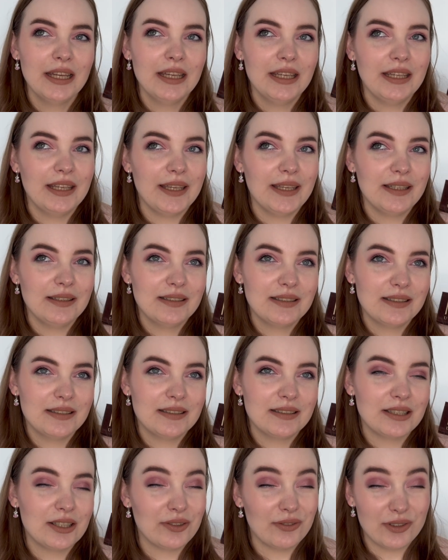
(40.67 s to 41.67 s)
it's
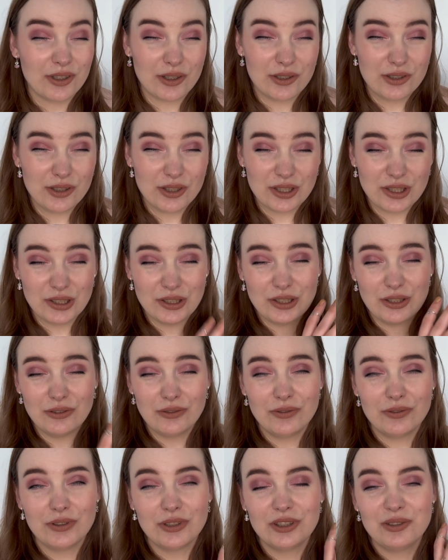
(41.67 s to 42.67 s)
the version
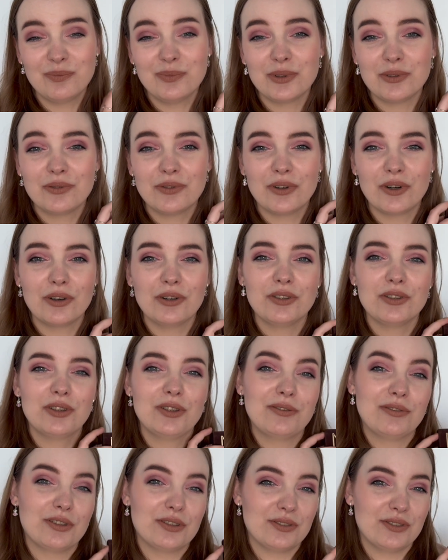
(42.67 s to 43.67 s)
of it before it
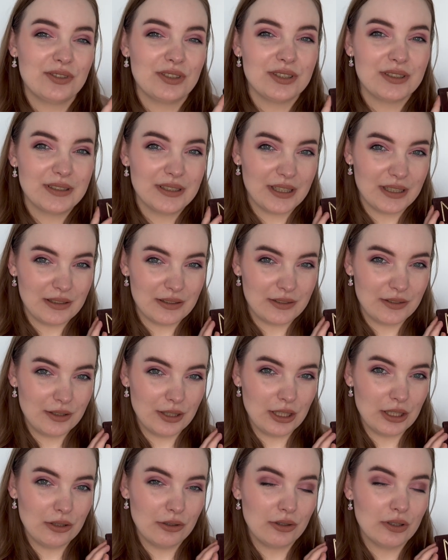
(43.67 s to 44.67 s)
was
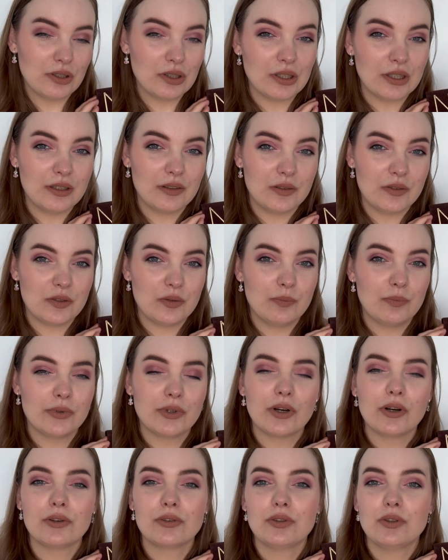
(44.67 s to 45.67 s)
discontinued and
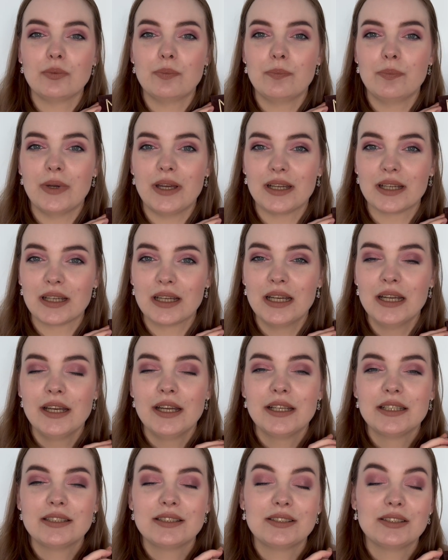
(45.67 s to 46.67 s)
brought back,
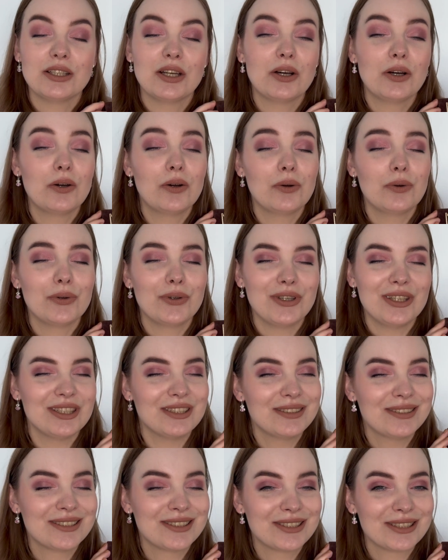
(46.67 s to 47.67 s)
so
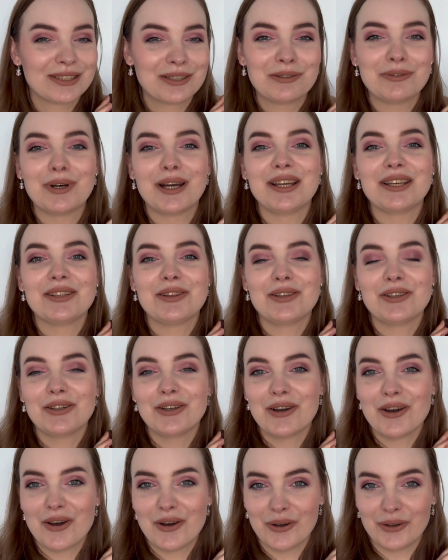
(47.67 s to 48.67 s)
it's quite
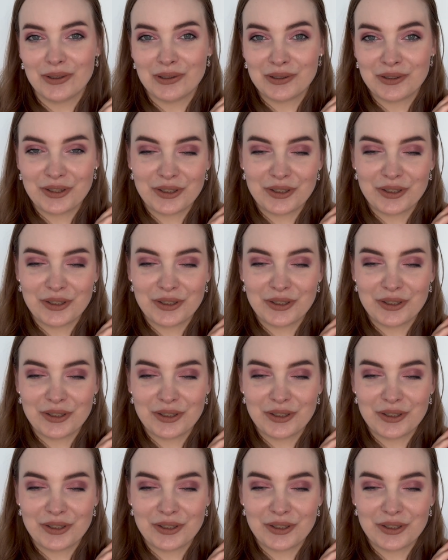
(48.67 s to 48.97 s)
old.